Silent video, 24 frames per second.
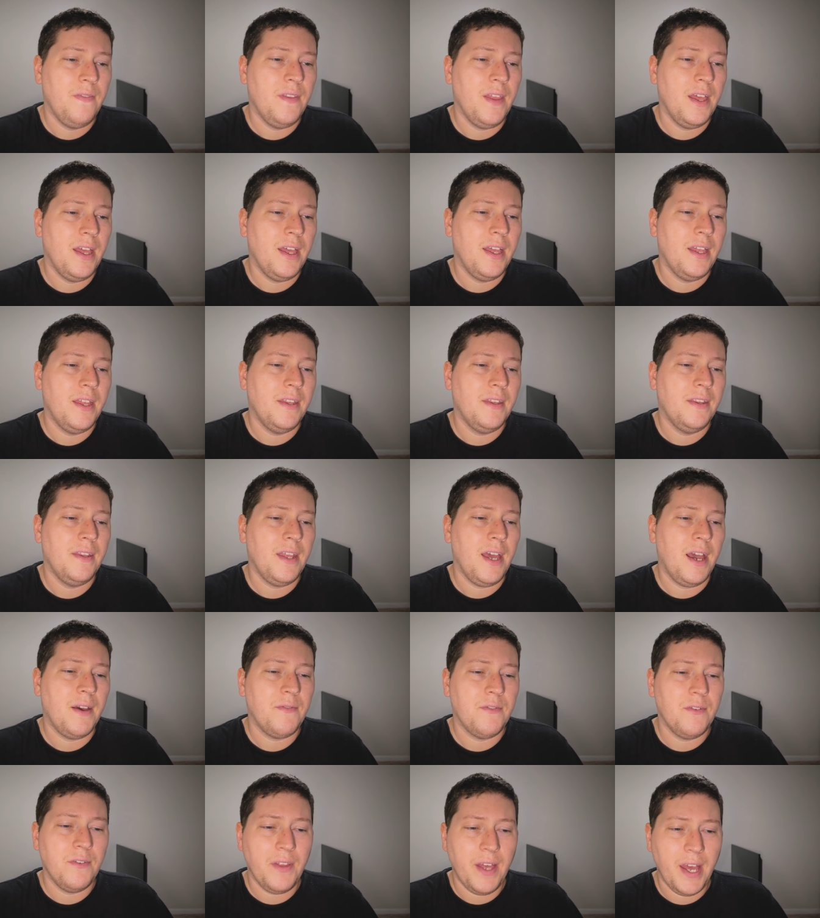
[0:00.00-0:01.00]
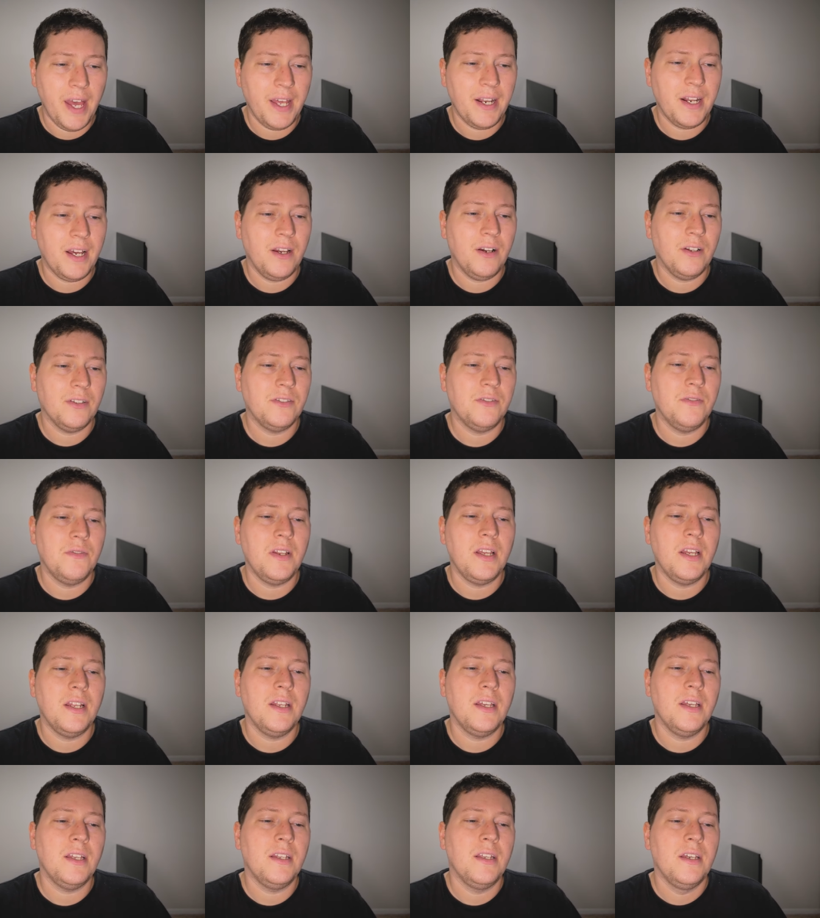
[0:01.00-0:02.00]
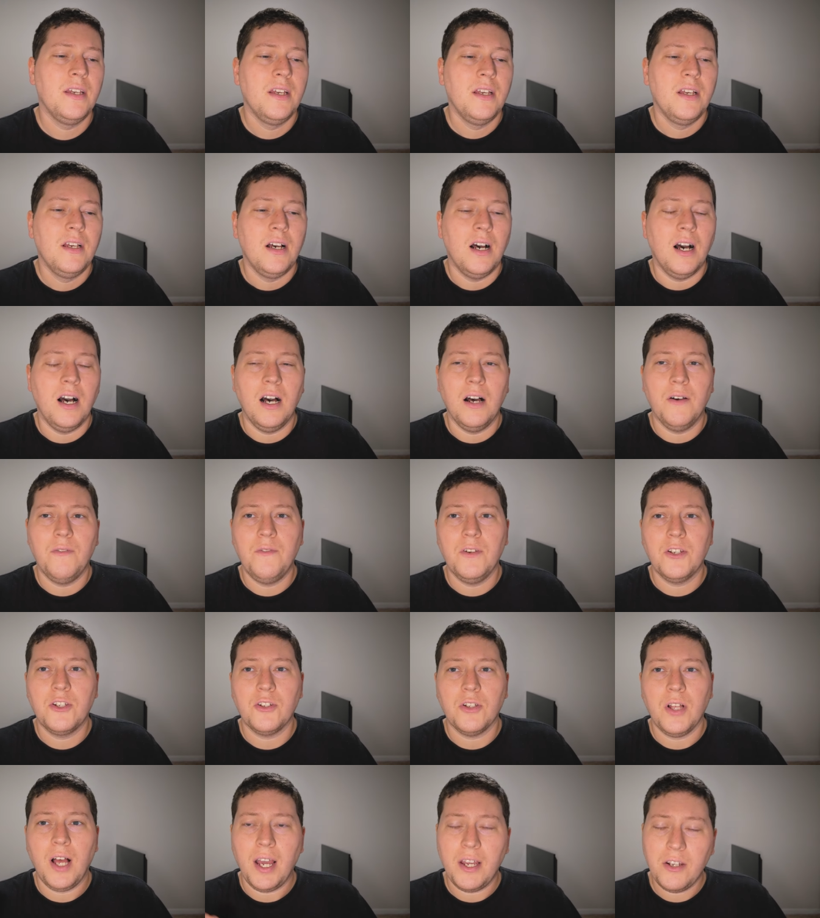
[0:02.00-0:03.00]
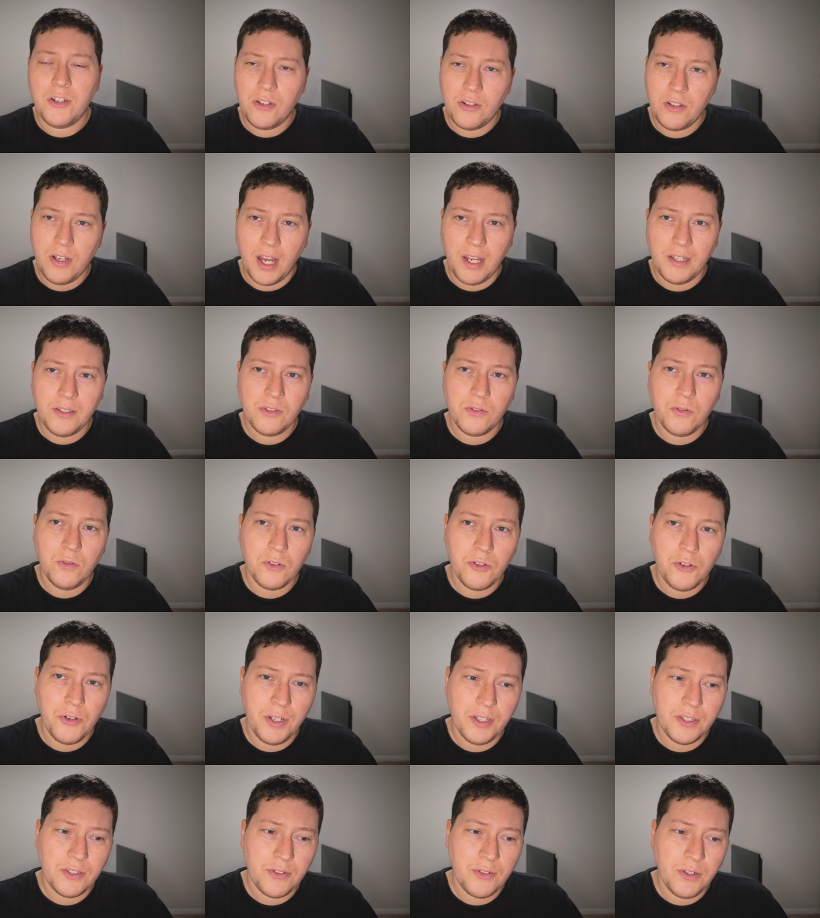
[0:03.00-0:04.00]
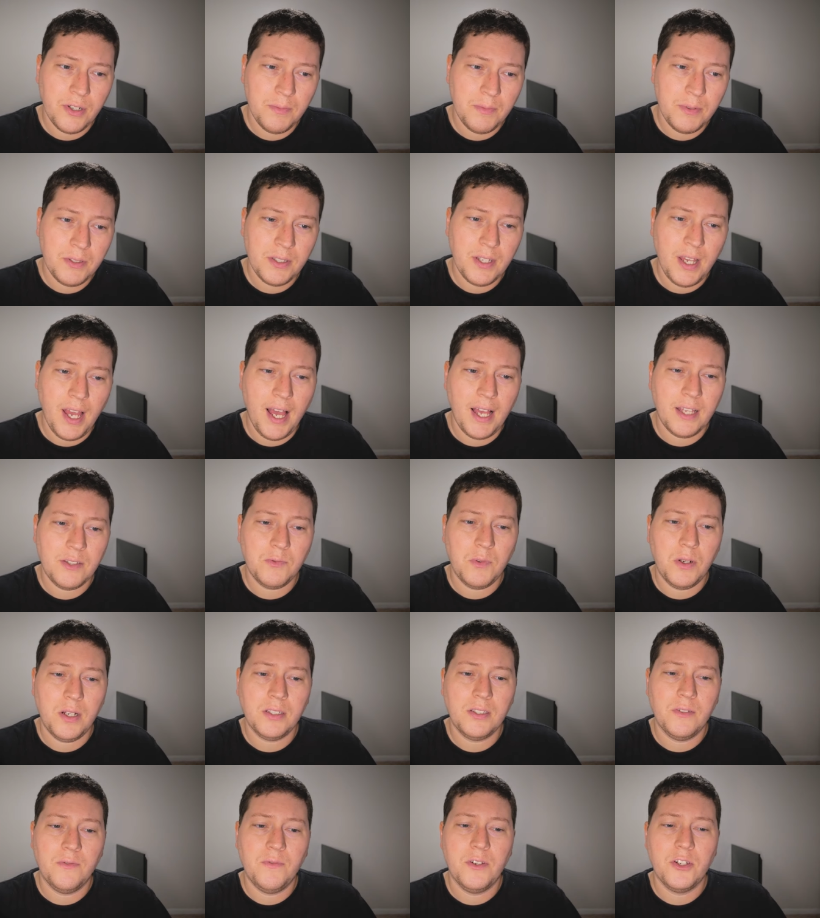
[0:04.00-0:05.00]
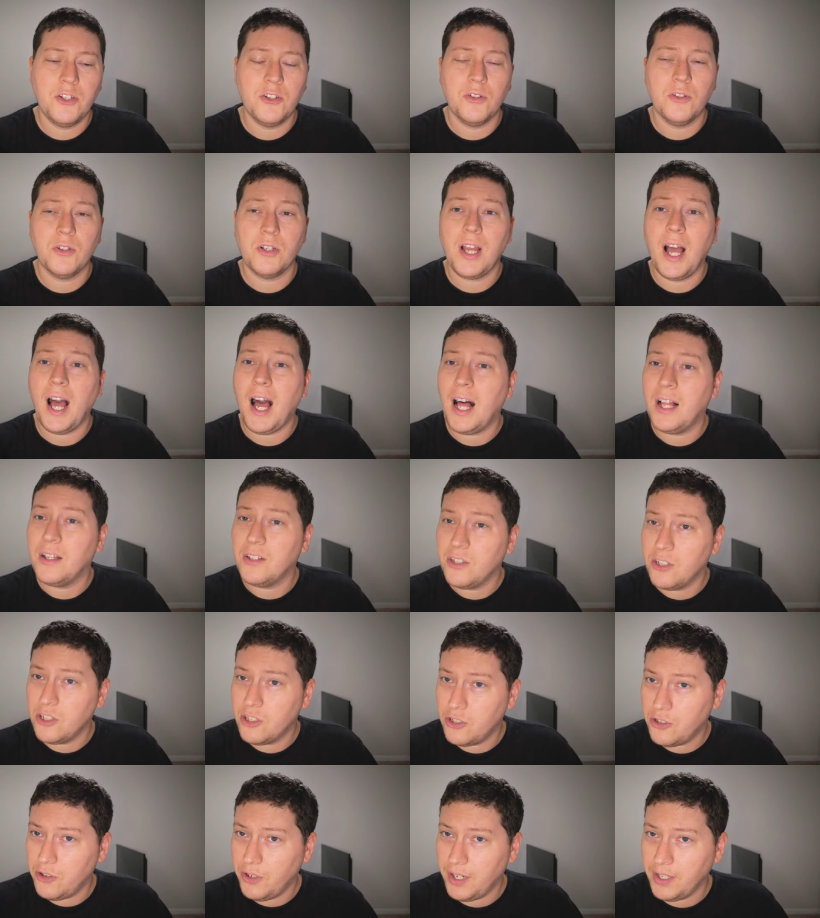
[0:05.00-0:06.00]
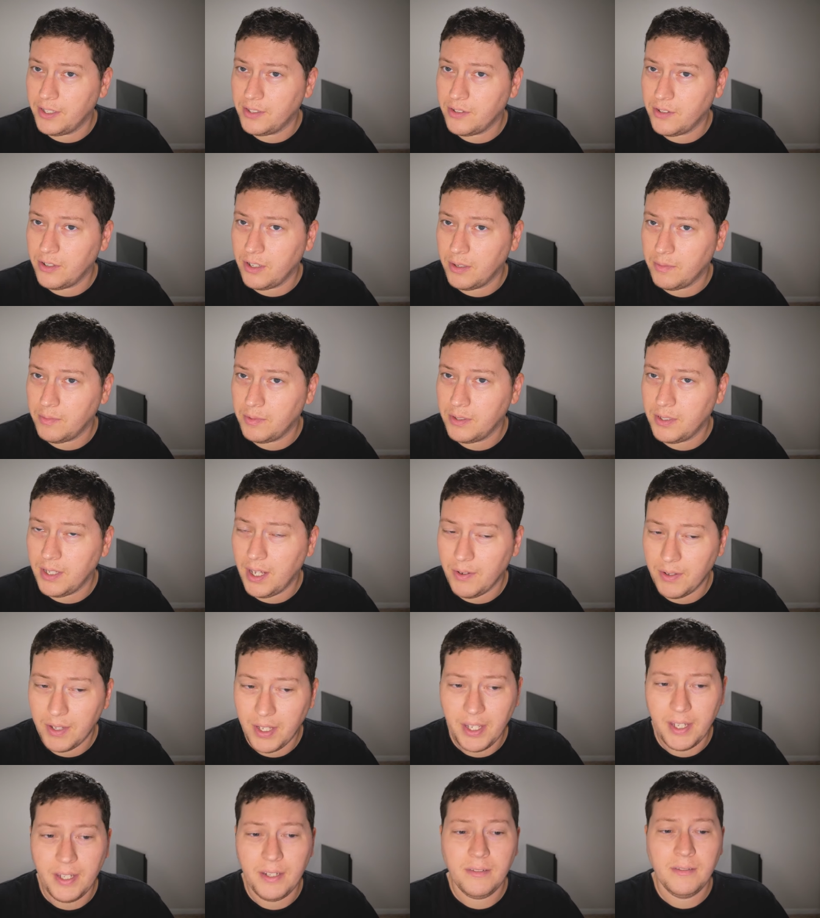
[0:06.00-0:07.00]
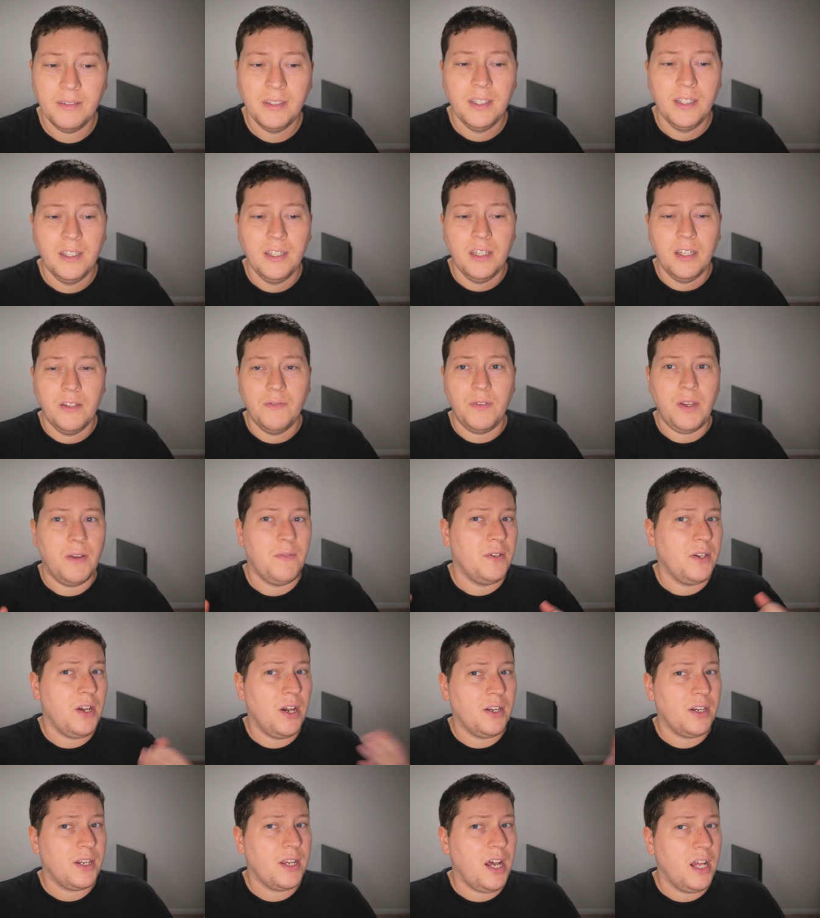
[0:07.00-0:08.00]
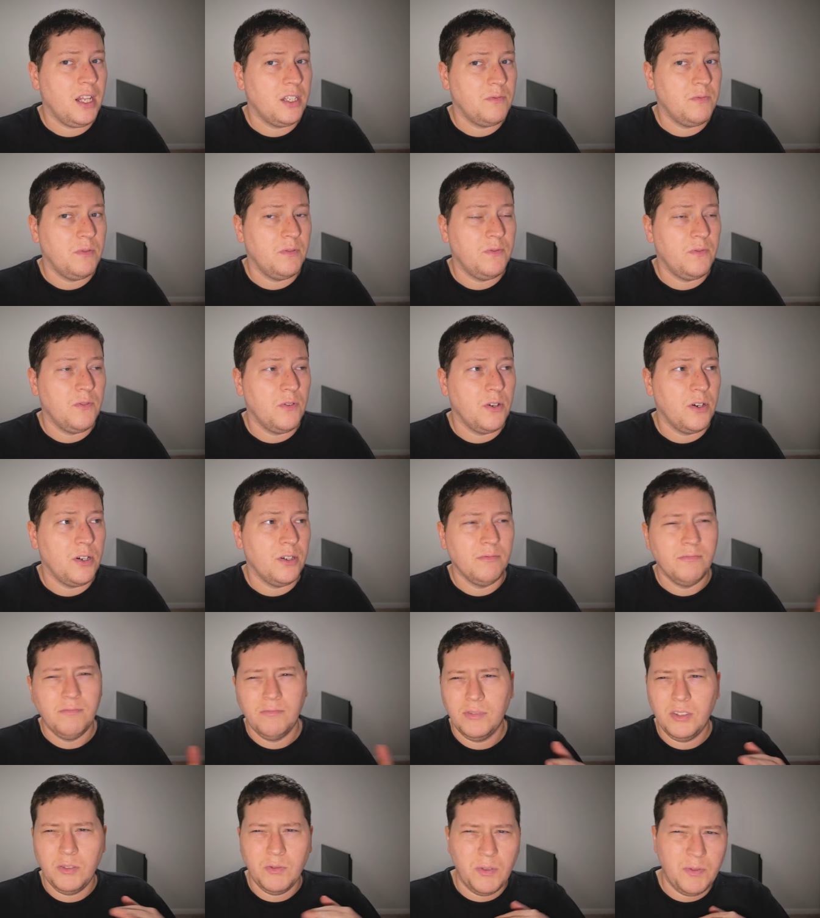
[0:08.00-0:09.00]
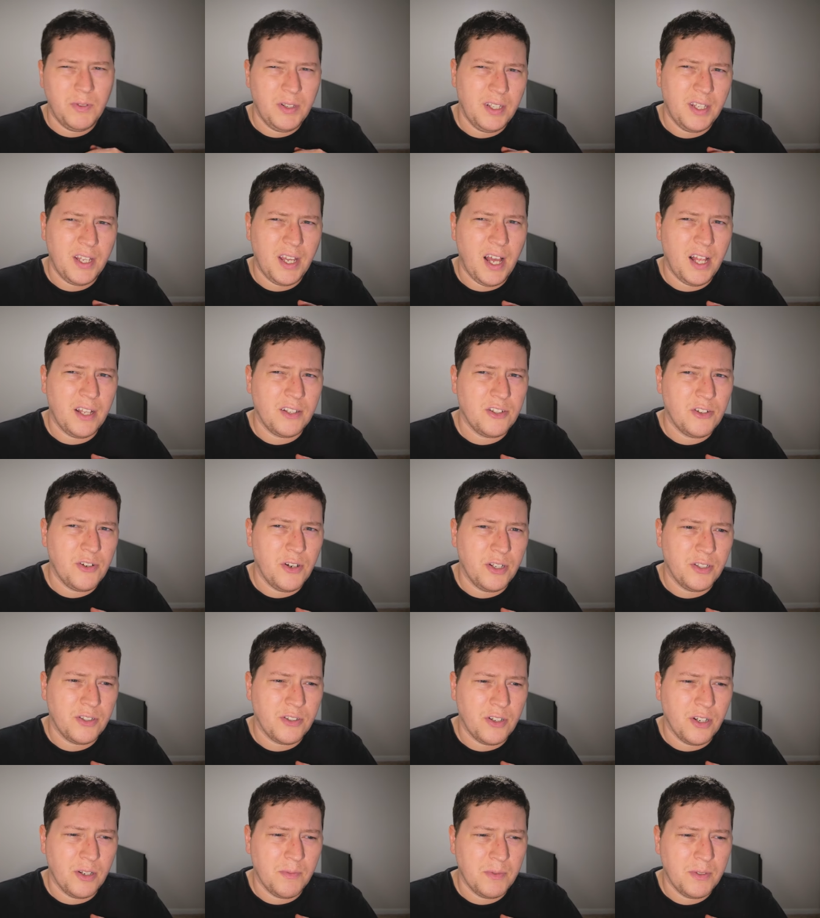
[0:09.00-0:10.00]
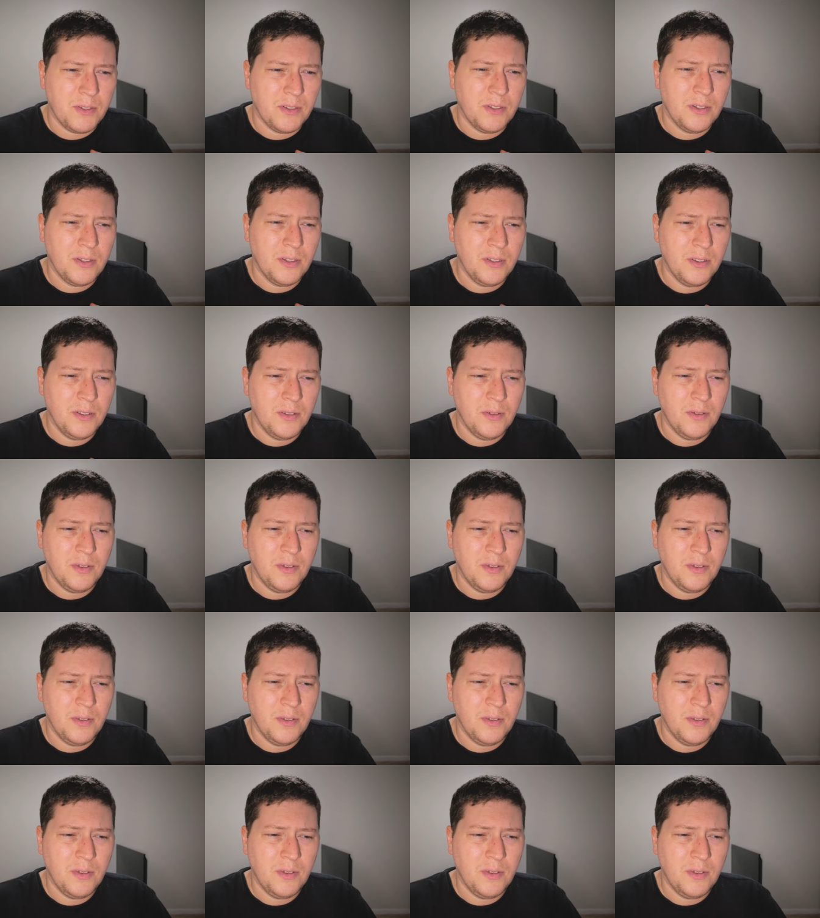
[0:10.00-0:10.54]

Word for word: And then after that, I also needed Uh, official high, high school transcripts, as well as official college transcripts. Now again, if you haven't gone to college before, you won't need the college transcripts,